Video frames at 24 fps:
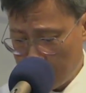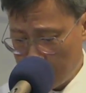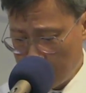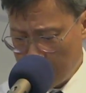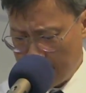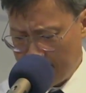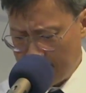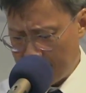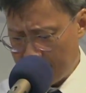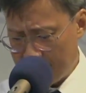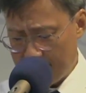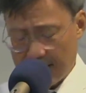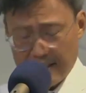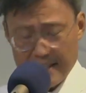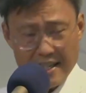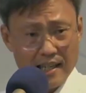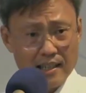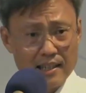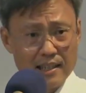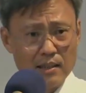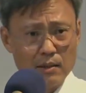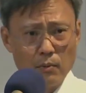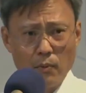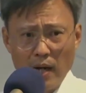He doesn't
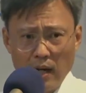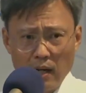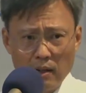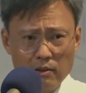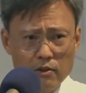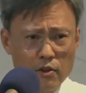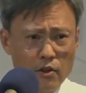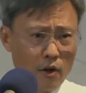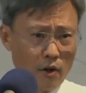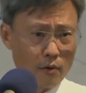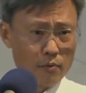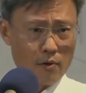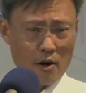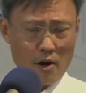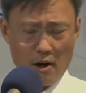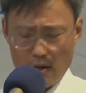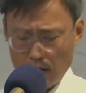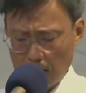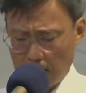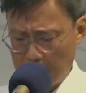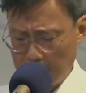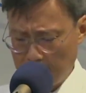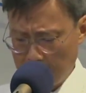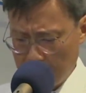tell her, well, you're
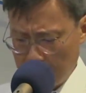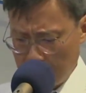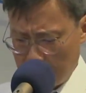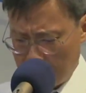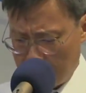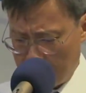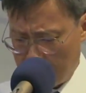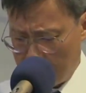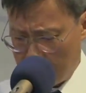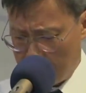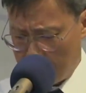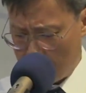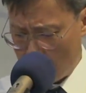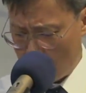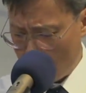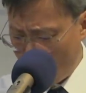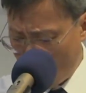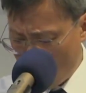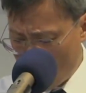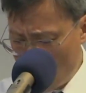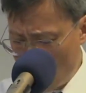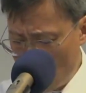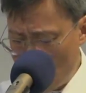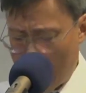wrong, uh,
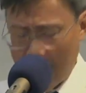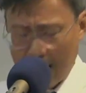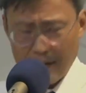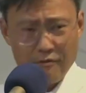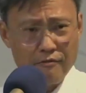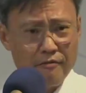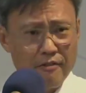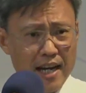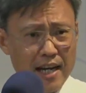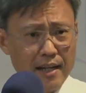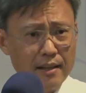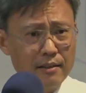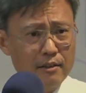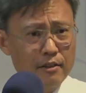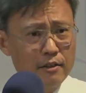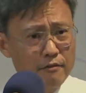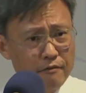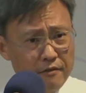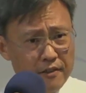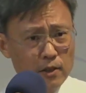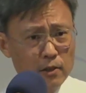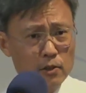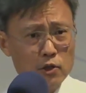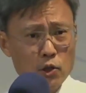or you lack faith to
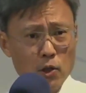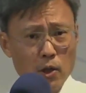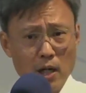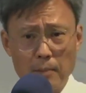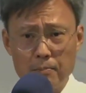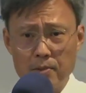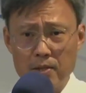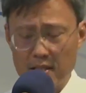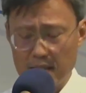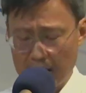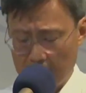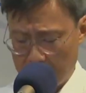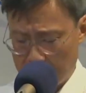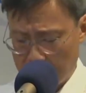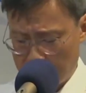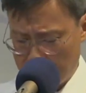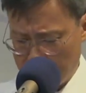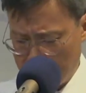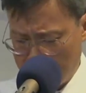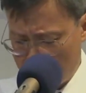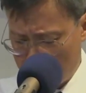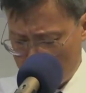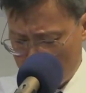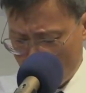feel so upset.
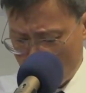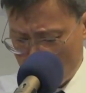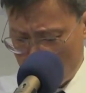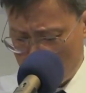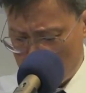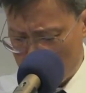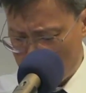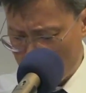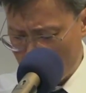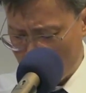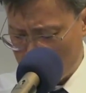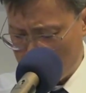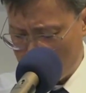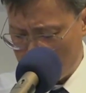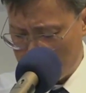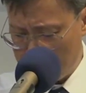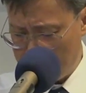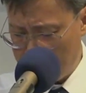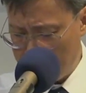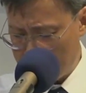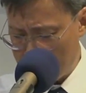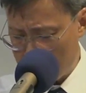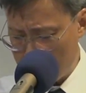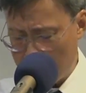You know, don't stop your
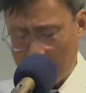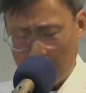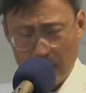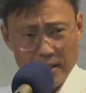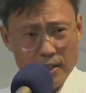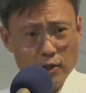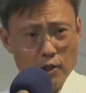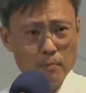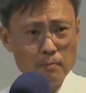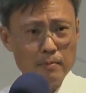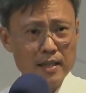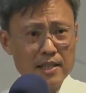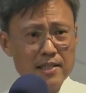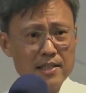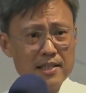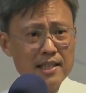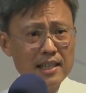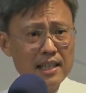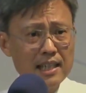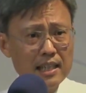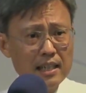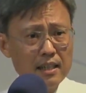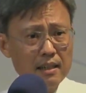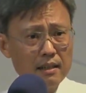tears, Mary. Don't be
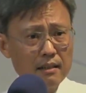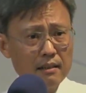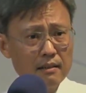silly.